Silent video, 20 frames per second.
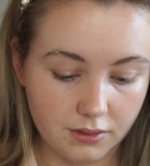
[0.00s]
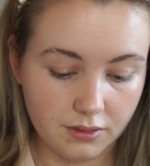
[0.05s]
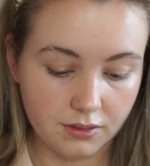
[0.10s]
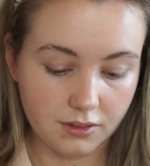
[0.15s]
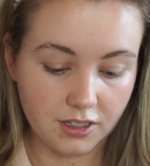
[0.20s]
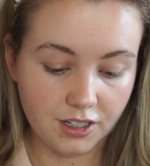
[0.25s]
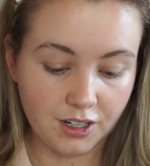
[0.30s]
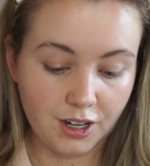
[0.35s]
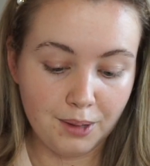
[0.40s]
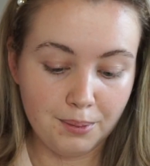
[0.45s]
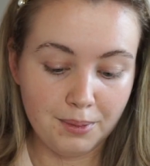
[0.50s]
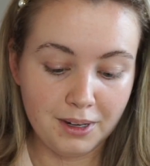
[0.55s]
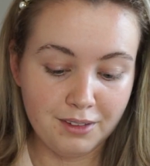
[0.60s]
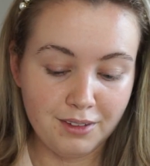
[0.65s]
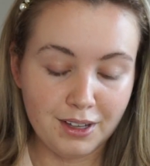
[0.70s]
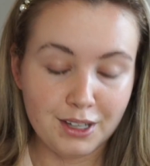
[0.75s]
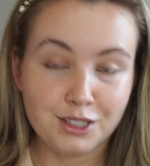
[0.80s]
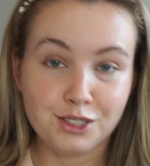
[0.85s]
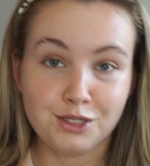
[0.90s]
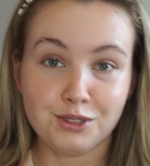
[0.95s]
I can't believe
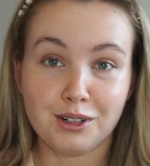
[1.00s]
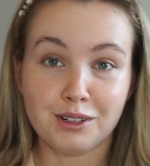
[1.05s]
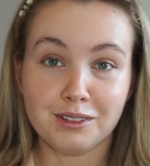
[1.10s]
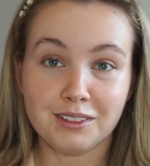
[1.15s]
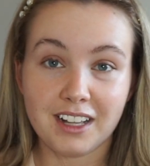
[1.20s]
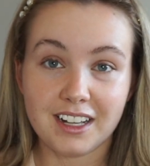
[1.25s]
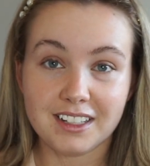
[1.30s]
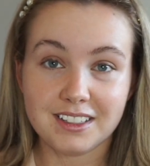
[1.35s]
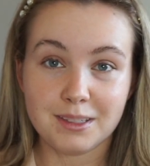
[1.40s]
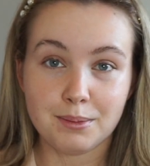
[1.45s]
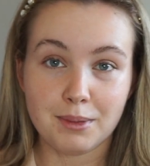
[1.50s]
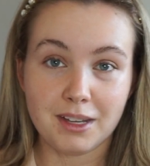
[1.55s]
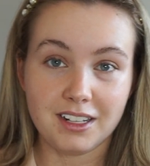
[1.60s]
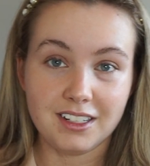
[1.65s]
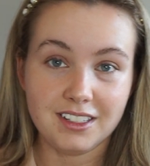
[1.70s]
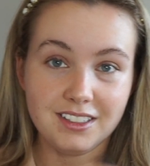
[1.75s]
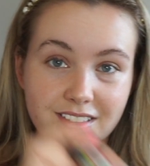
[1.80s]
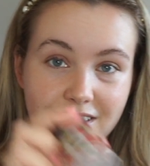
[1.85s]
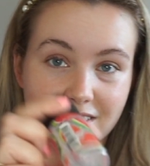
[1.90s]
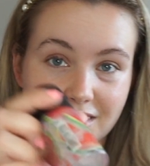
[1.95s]
how strong that smell
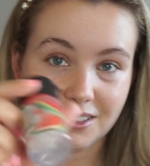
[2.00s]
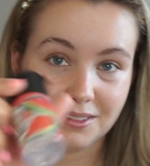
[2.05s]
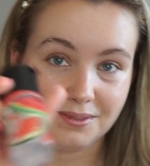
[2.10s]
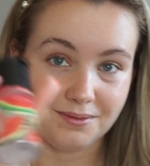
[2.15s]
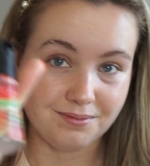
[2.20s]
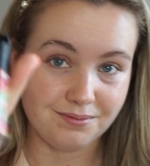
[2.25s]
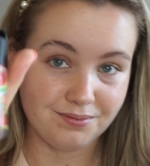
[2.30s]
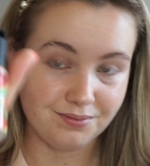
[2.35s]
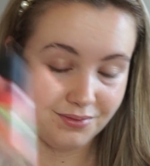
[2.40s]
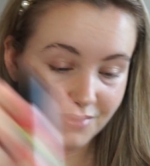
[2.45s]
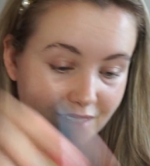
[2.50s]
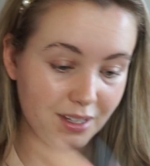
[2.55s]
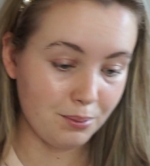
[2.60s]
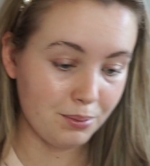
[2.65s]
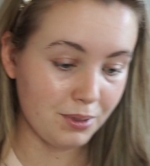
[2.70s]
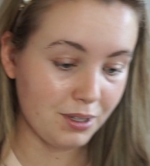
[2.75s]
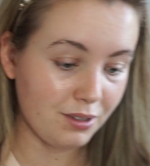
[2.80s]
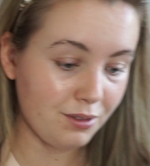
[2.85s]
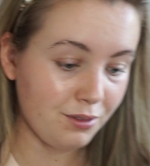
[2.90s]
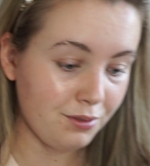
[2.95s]
is. They're
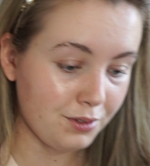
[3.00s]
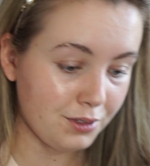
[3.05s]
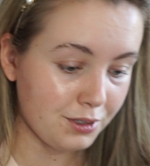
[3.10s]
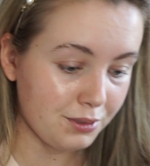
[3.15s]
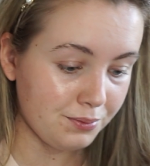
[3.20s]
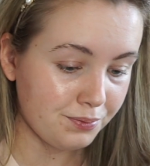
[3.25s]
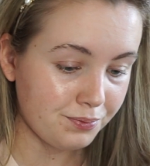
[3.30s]
beautiful.